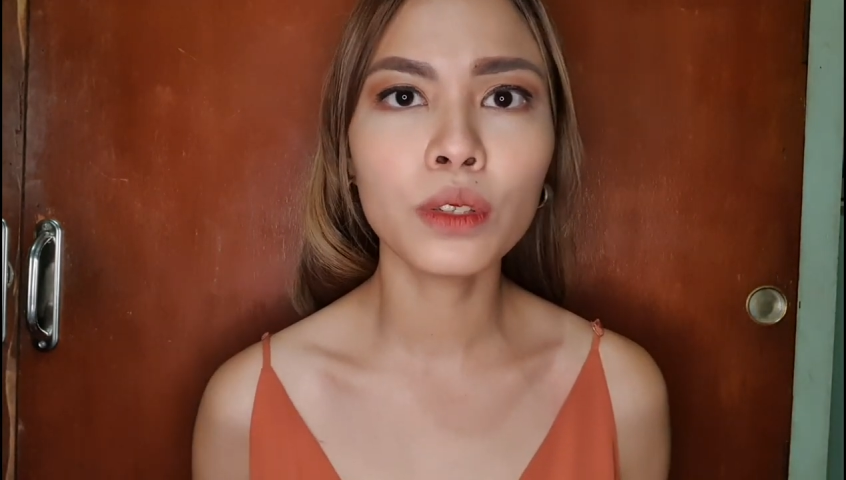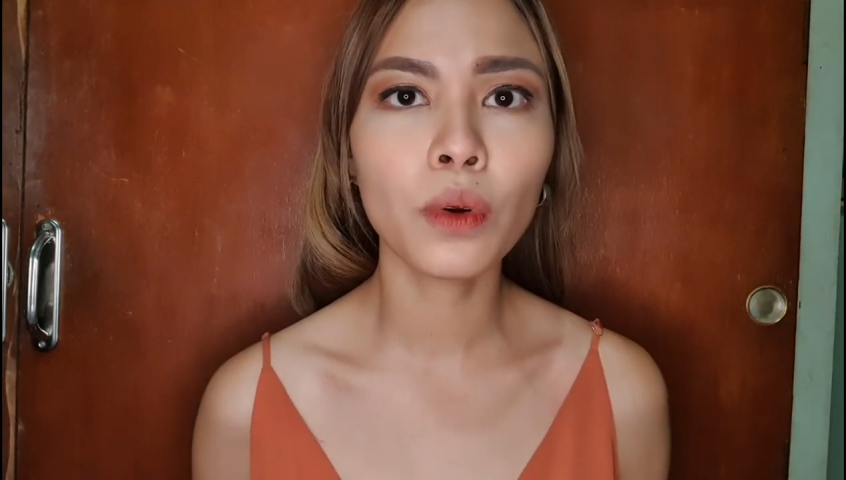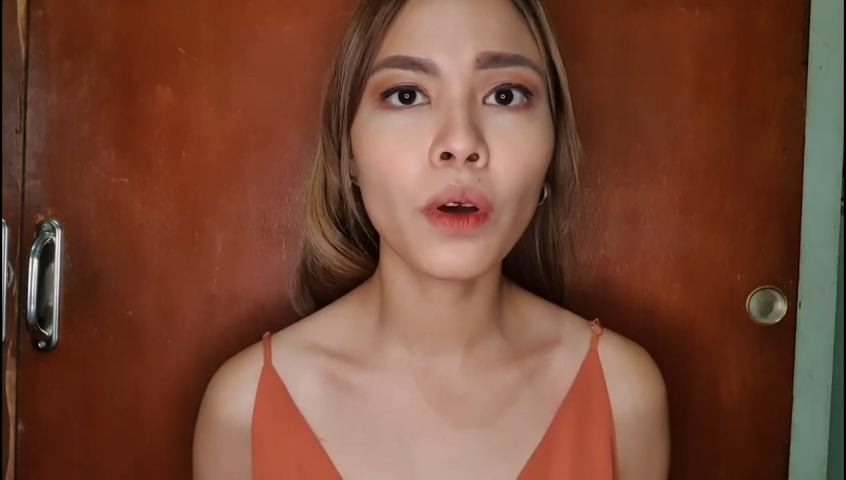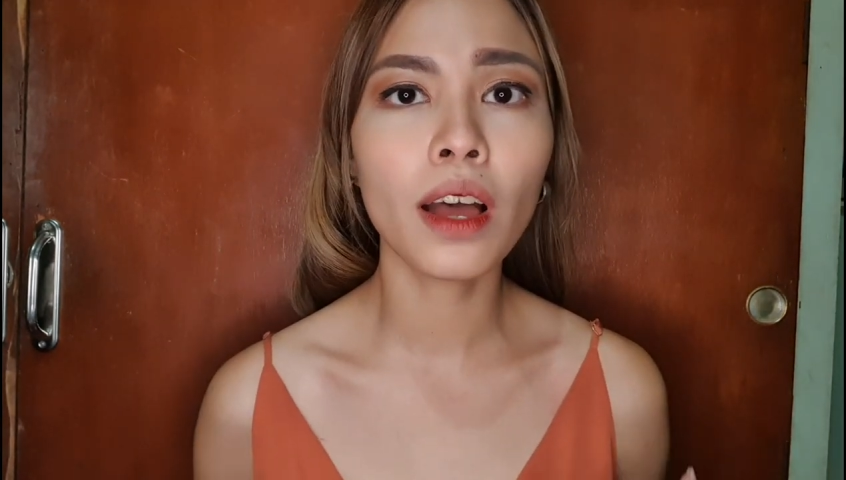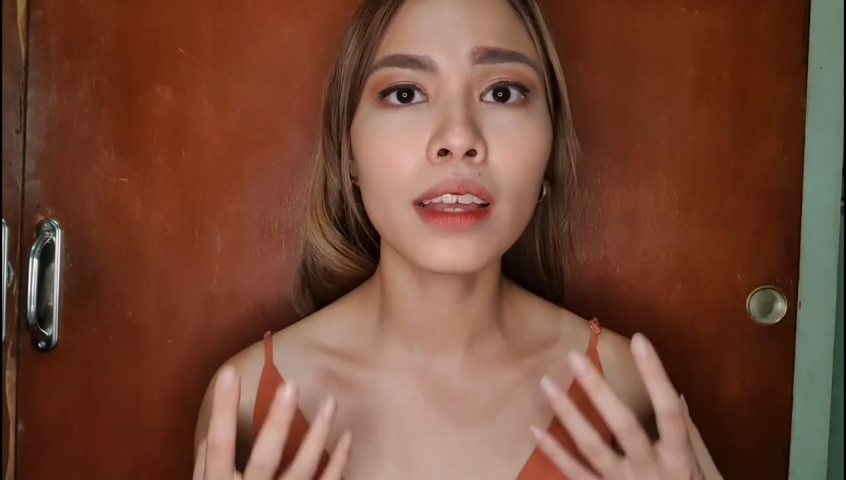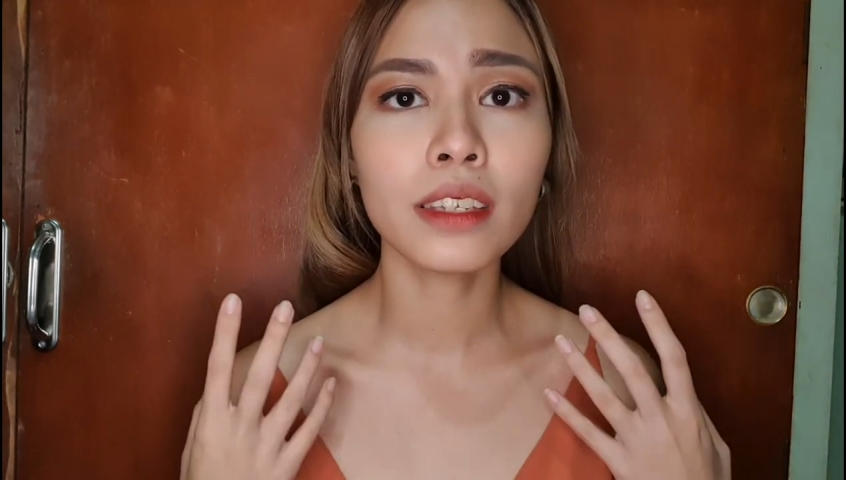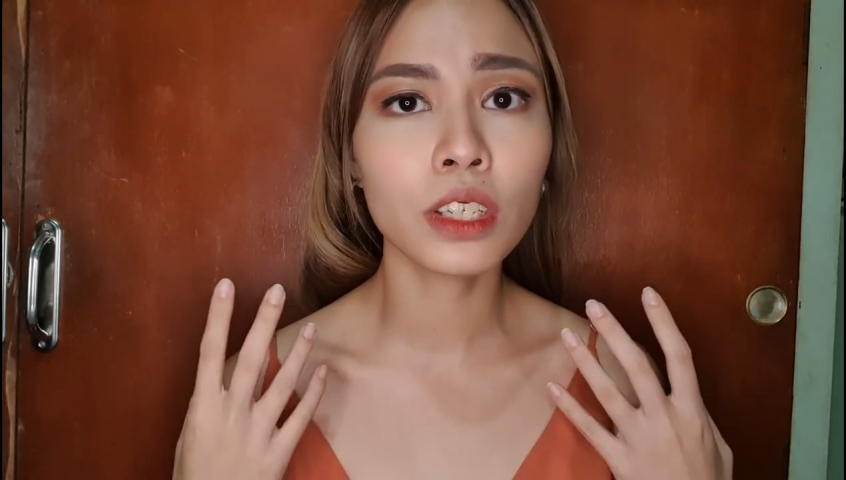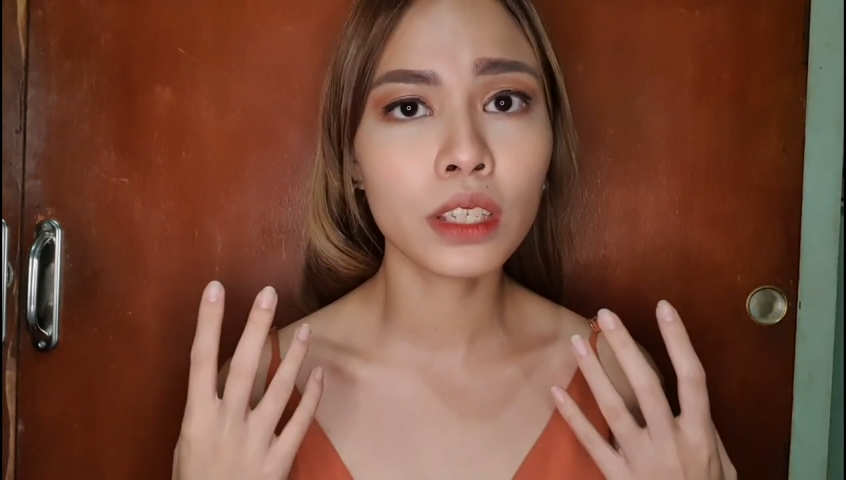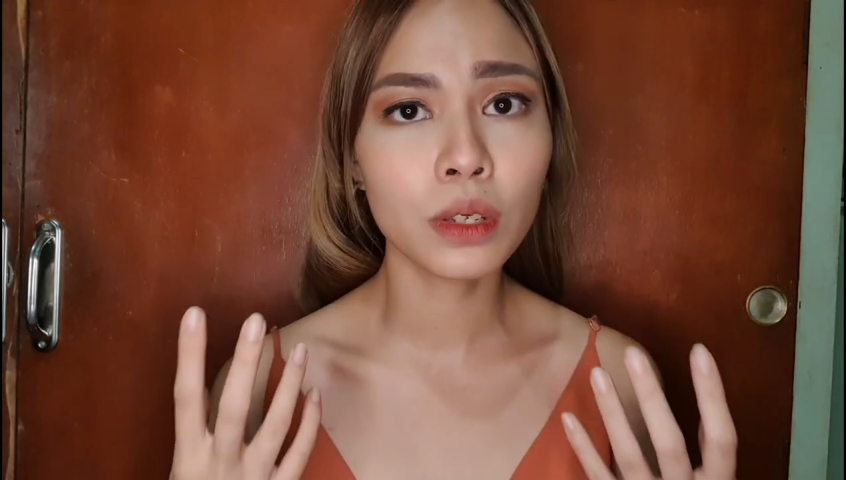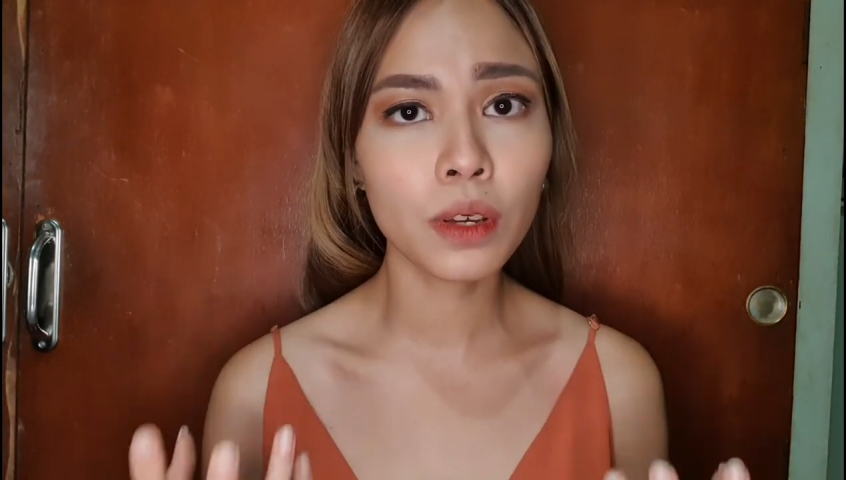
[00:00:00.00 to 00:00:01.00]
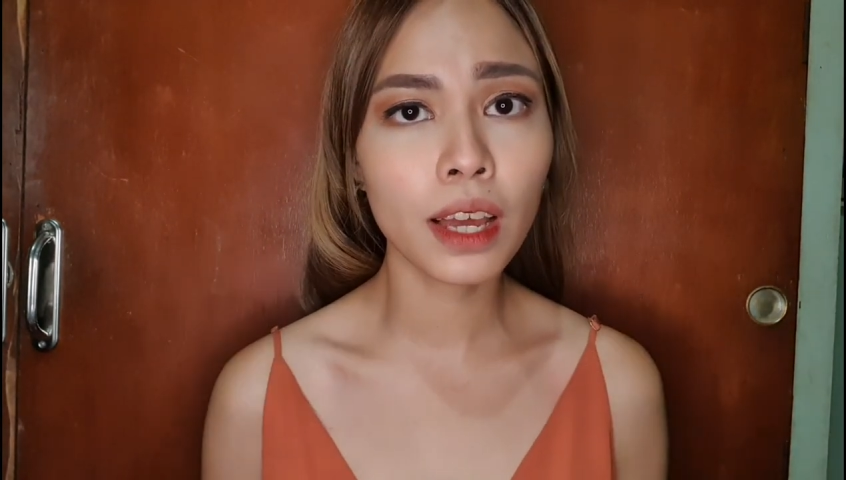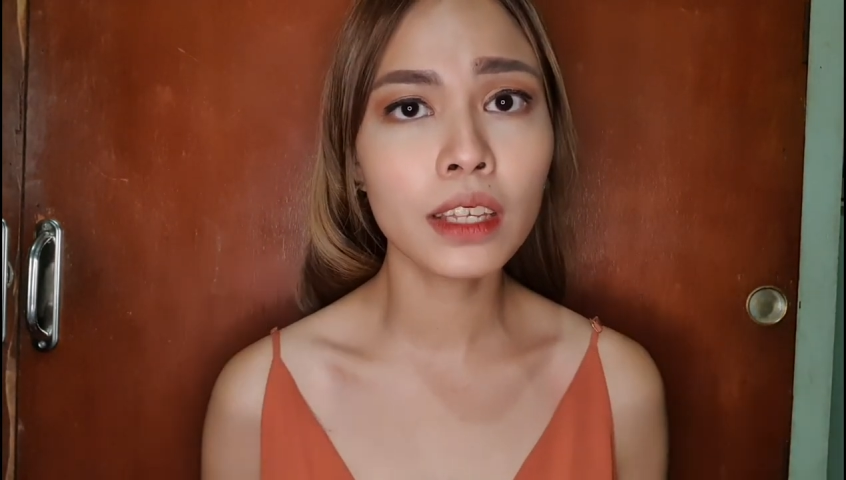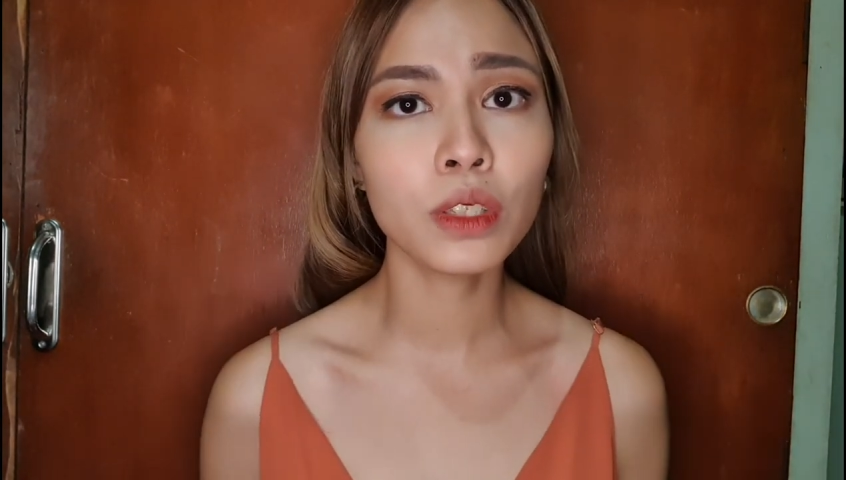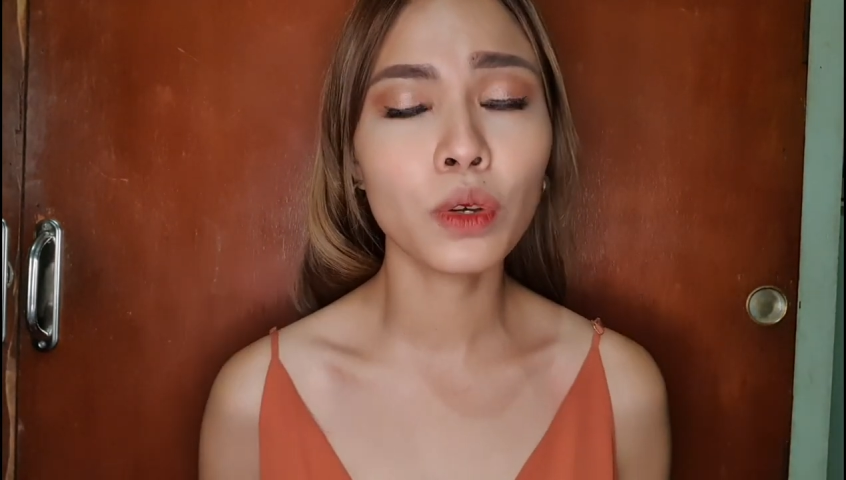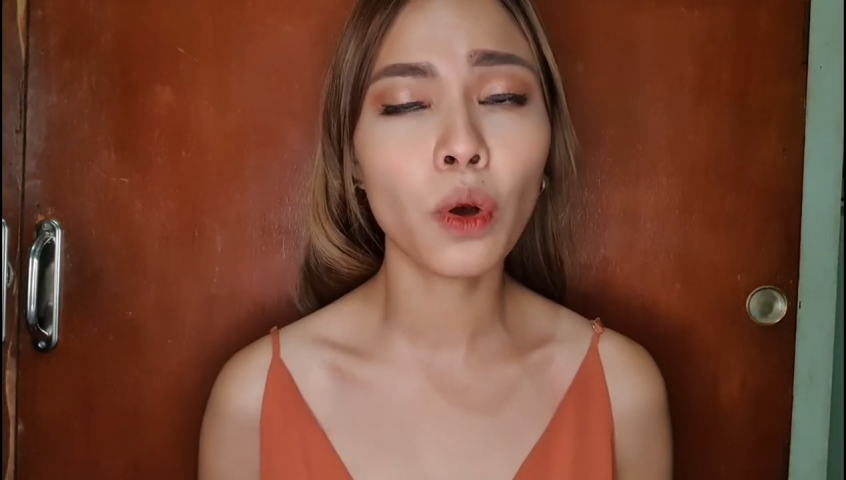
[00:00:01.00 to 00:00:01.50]
So I suggest you
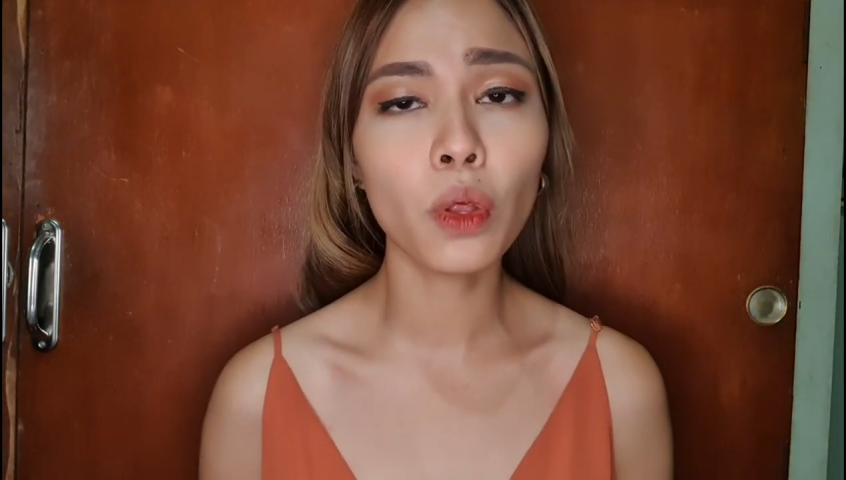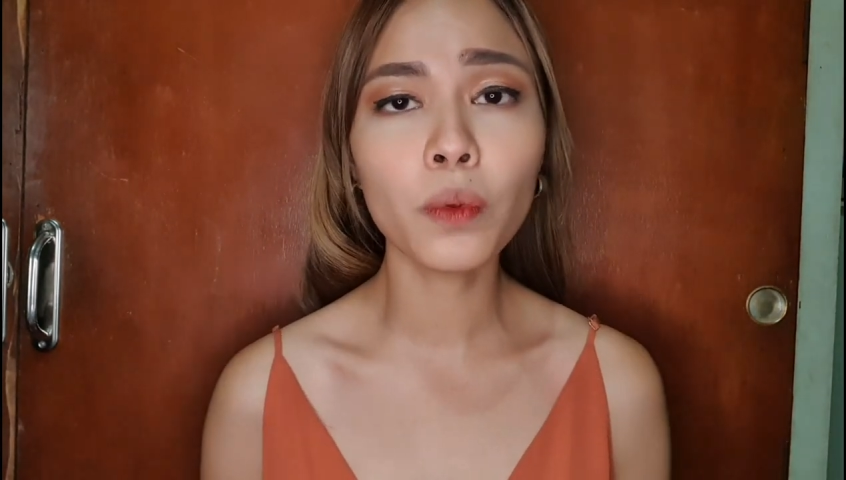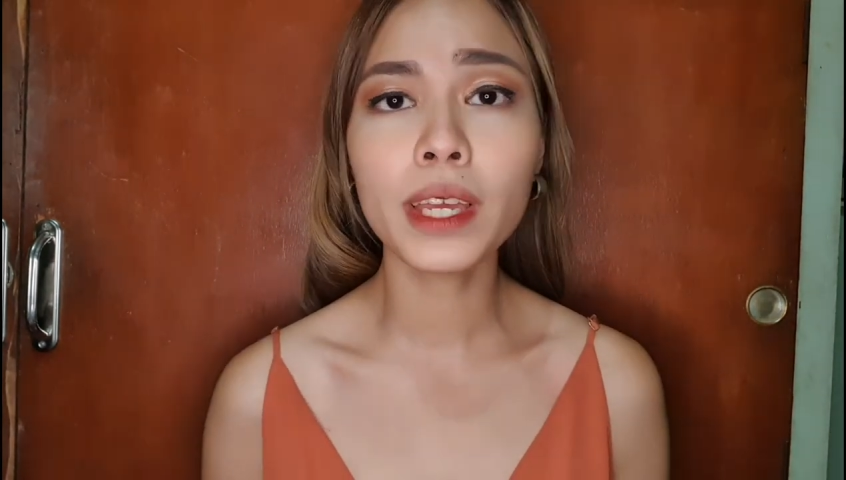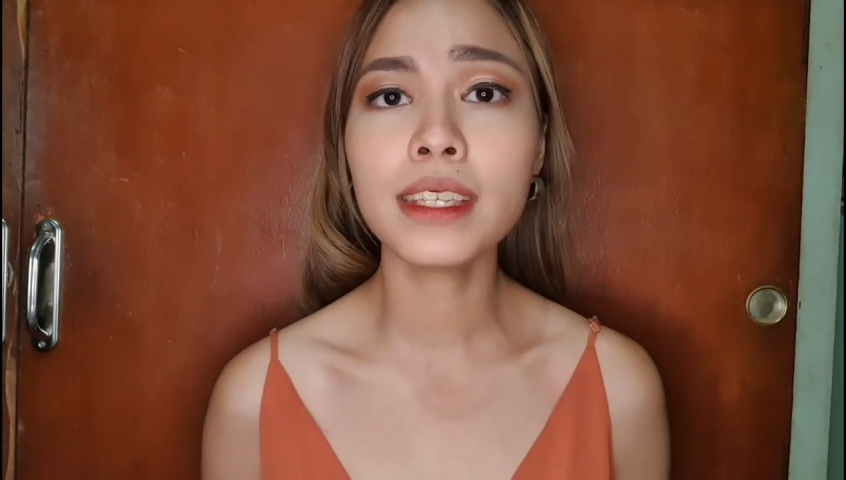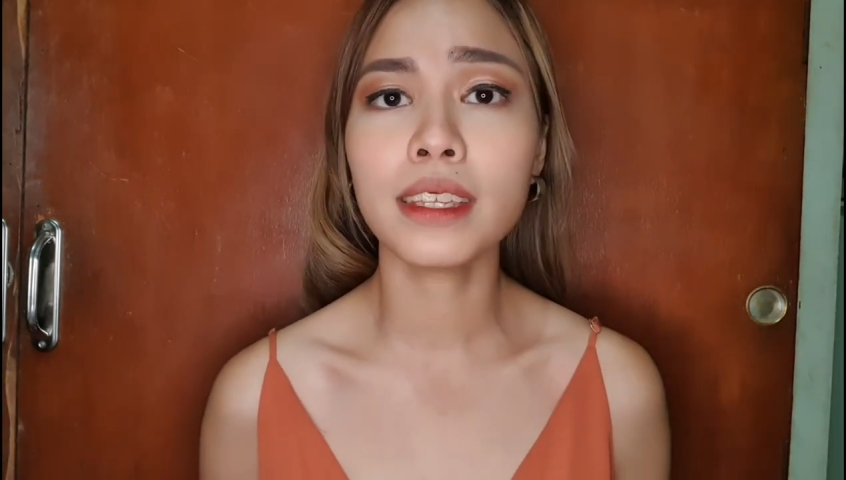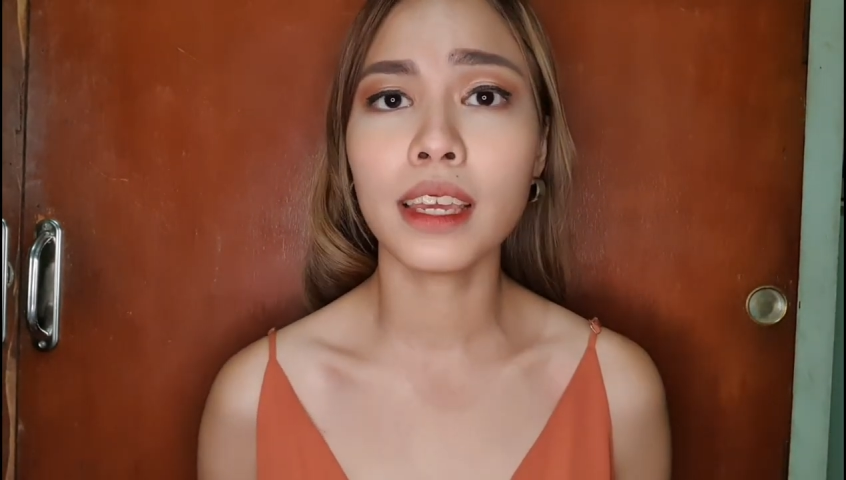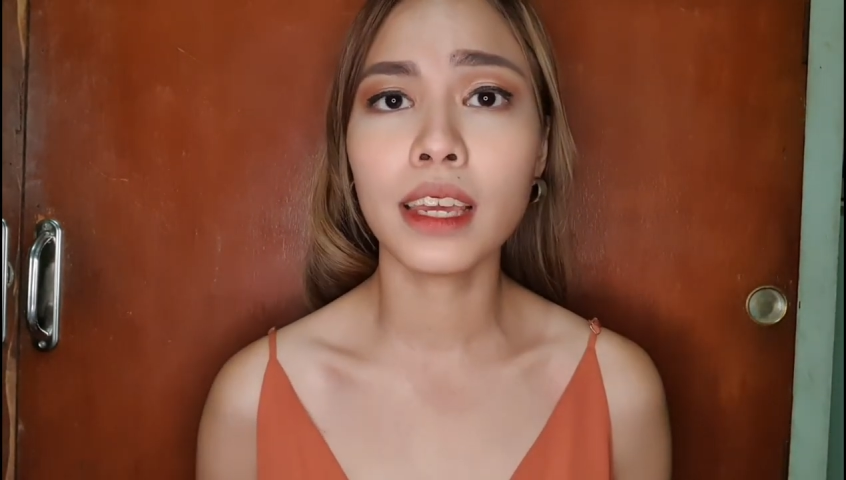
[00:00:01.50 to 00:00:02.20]
guys to always